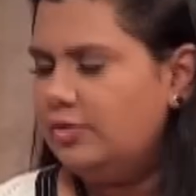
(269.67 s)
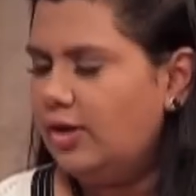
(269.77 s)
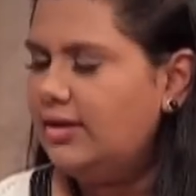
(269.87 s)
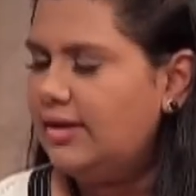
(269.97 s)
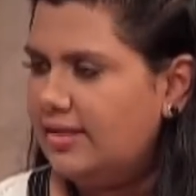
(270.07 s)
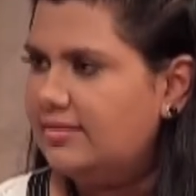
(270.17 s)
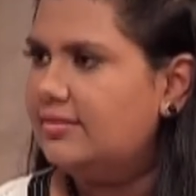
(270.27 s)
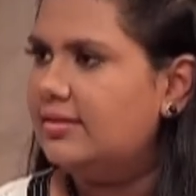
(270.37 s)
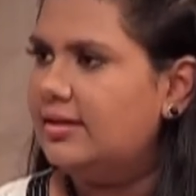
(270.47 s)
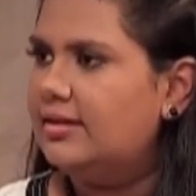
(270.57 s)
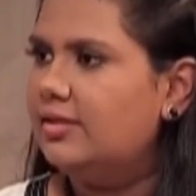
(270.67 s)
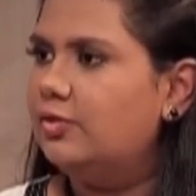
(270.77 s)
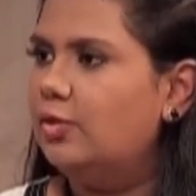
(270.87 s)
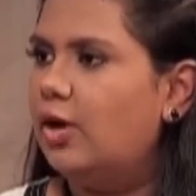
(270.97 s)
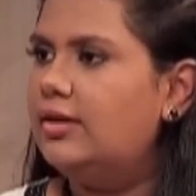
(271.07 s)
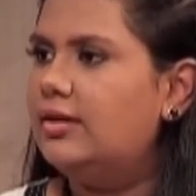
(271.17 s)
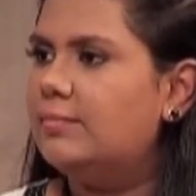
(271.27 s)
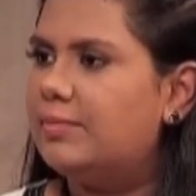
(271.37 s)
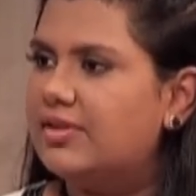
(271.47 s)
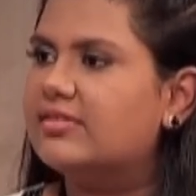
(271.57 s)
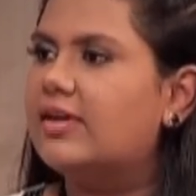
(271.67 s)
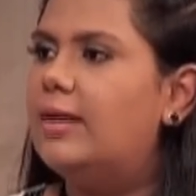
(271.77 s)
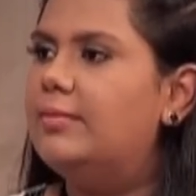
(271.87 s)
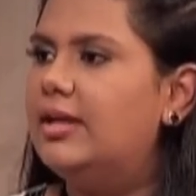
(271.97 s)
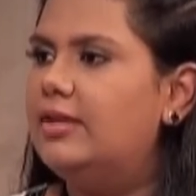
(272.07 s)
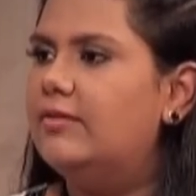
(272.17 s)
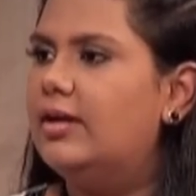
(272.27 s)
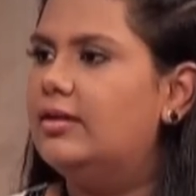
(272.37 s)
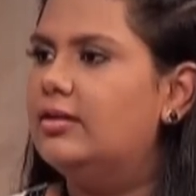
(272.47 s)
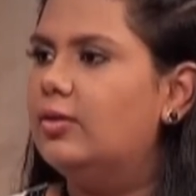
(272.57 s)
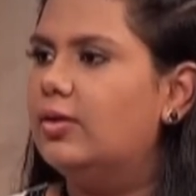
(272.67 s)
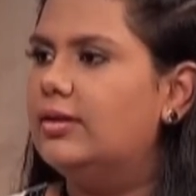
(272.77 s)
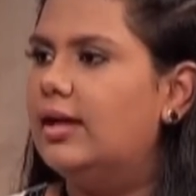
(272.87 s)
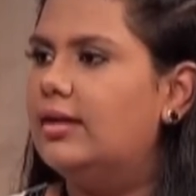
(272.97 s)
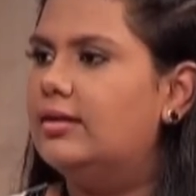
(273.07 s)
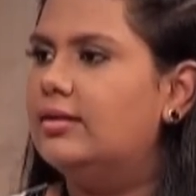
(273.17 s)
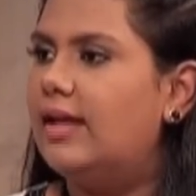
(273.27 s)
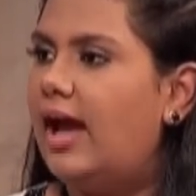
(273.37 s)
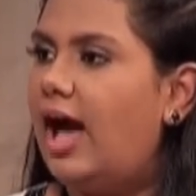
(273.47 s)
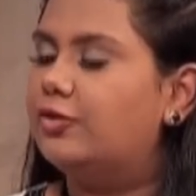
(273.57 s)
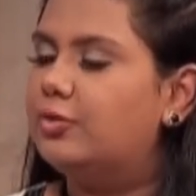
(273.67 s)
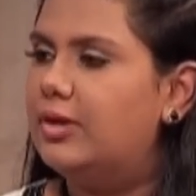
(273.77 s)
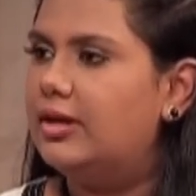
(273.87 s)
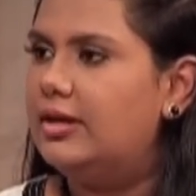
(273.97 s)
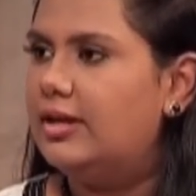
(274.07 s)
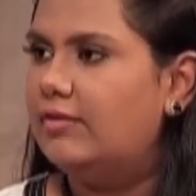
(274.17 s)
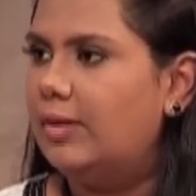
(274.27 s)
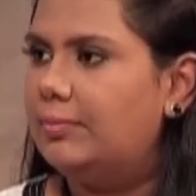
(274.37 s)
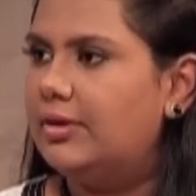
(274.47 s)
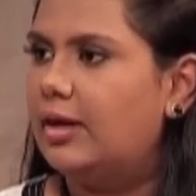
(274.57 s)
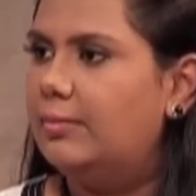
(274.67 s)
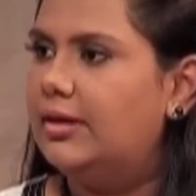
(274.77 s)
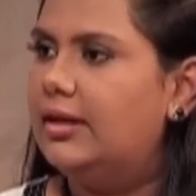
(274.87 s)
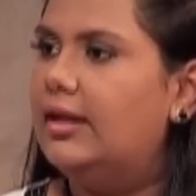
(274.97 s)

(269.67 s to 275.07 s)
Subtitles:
not necessary, it is not prescribed anywhere in law that there has to be a redevelopment committee